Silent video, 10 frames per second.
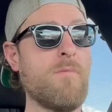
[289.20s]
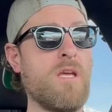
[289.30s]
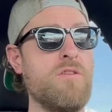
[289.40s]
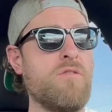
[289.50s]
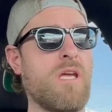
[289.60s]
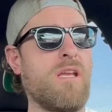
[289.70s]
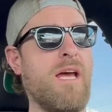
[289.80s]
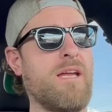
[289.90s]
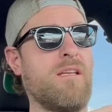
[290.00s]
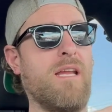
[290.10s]
you can
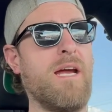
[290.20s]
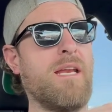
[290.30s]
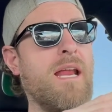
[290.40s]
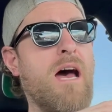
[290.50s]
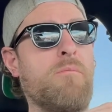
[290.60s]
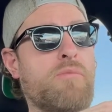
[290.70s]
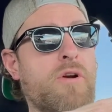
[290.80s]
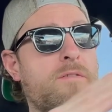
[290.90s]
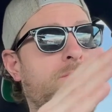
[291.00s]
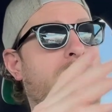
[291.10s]
like let it out
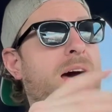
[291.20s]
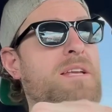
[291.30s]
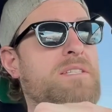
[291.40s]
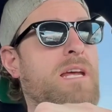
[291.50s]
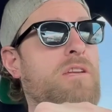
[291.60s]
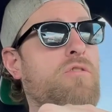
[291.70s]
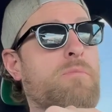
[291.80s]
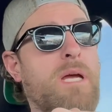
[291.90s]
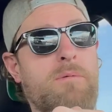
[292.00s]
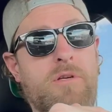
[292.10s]
pretty fast and you'll
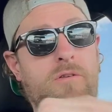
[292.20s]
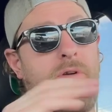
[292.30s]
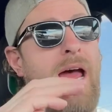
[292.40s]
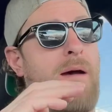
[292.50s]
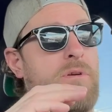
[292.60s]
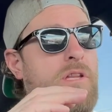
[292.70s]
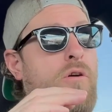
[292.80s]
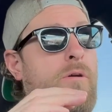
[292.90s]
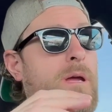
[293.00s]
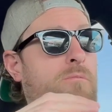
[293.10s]
be able to grab with the
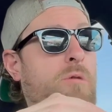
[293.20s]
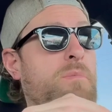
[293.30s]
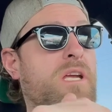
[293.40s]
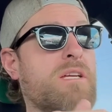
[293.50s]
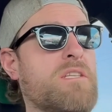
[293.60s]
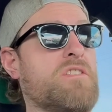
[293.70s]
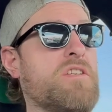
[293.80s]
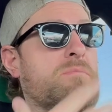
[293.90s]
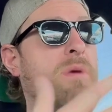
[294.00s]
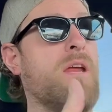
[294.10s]
OEM one, because it's
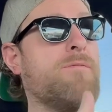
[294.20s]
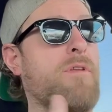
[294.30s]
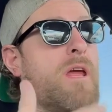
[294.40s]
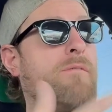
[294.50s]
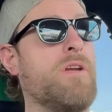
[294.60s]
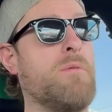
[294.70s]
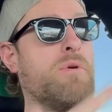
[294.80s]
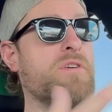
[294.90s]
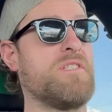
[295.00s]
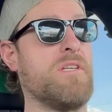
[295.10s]
just made for the everyday
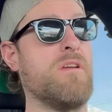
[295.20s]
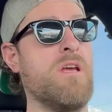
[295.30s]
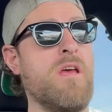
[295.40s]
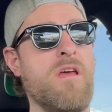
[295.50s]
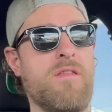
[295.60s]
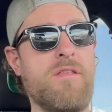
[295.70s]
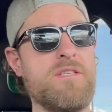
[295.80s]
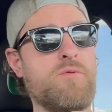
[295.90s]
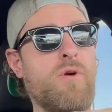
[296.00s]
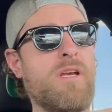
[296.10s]
person.
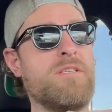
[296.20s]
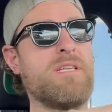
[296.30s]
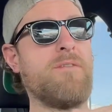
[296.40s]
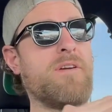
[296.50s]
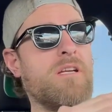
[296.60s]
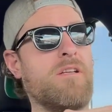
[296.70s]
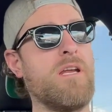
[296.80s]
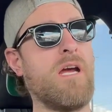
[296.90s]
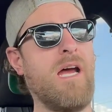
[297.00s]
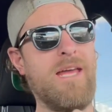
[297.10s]
This one
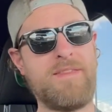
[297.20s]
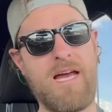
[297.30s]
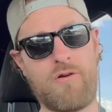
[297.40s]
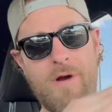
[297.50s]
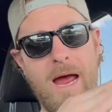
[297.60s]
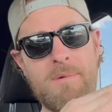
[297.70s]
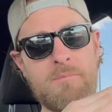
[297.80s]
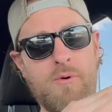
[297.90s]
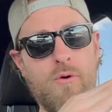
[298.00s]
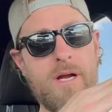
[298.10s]
definitely, at that grabbing
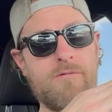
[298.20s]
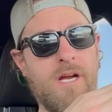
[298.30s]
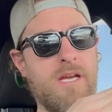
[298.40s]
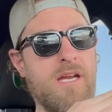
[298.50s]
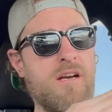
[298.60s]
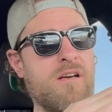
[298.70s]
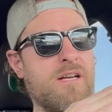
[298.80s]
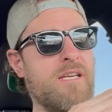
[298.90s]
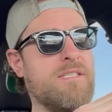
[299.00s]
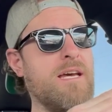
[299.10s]
point right here,
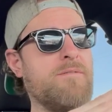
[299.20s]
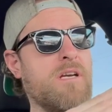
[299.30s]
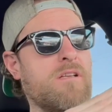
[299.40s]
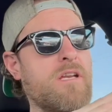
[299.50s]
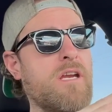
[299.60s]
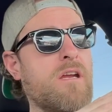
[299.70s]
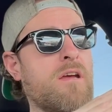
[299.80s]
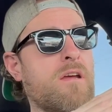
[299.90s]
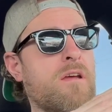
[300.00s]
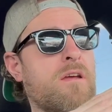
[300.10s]
it definitely,
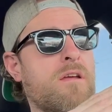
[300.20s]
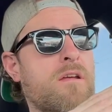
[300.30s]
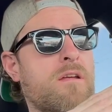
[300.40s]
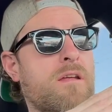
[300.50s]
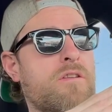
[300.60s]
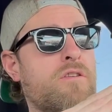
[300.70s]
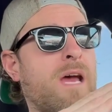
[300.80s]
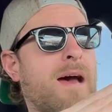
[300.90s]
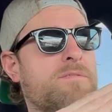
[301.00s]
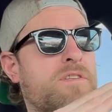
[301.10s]
you
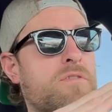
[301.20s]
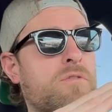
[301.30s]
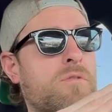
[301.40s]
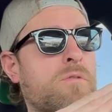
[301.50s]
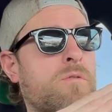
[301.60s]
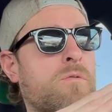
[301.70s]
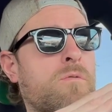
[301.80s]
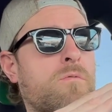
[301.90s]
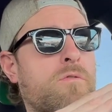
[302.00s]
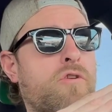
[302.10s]
have
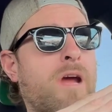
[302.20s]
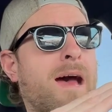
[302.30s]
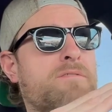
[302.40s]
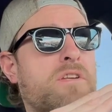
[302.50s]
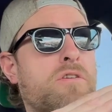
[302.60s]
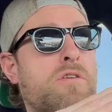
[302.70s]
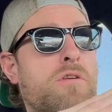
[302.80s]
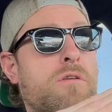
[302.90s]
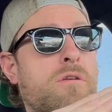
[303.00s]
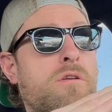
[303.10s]
to
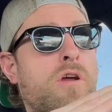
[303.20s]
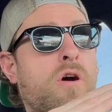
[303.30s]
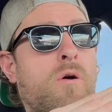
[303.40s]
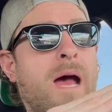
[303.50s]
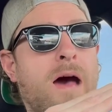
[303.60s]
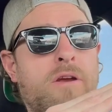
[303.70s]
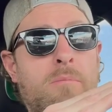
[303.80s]
know how to